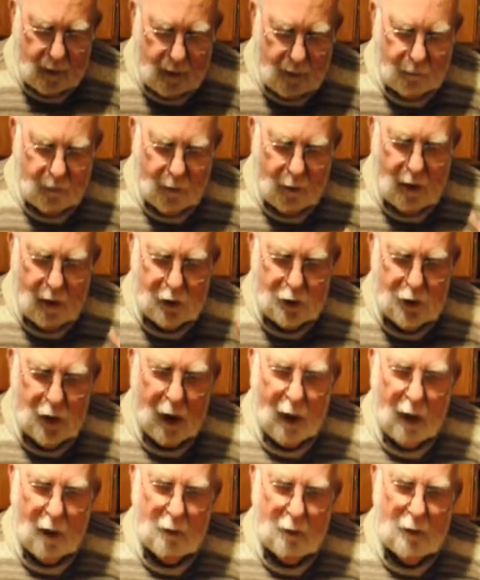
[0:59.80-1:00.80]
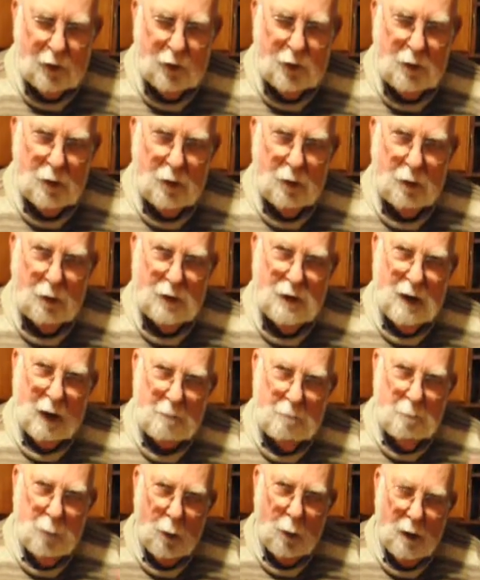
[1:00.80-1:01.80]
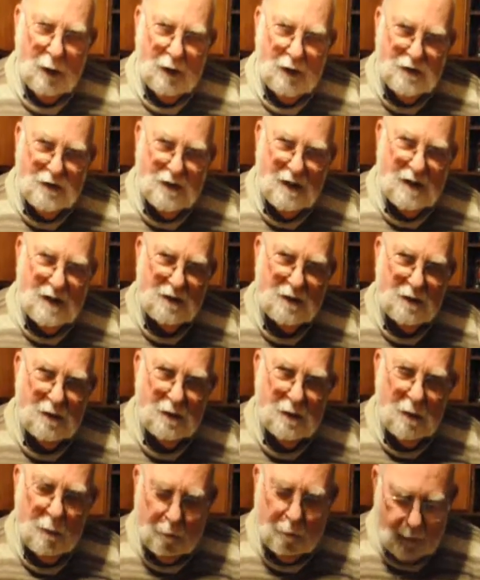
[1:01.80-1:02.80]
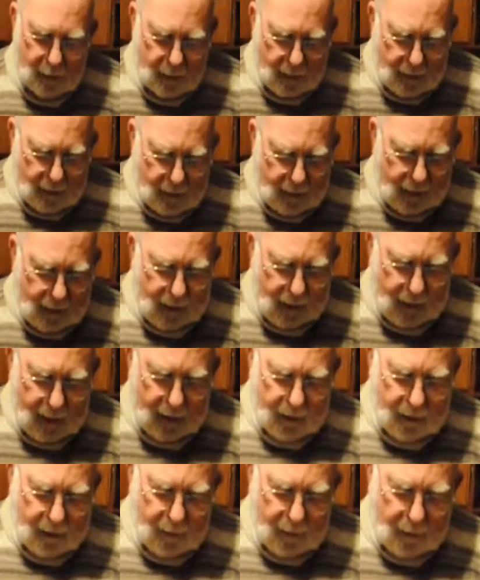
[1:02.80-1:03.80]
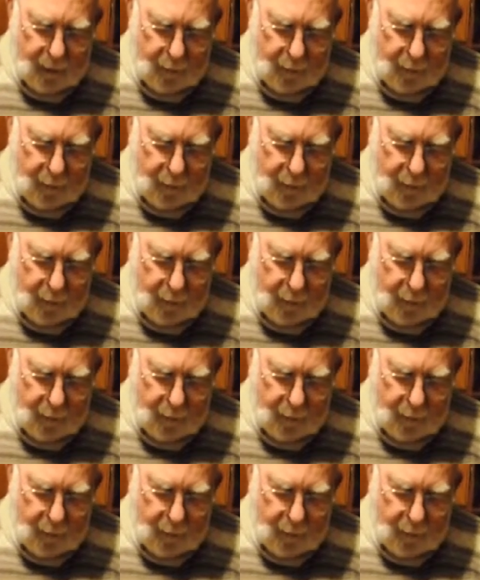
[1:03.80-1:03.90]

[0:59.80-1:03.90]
very tolerant to tick-borne diseases and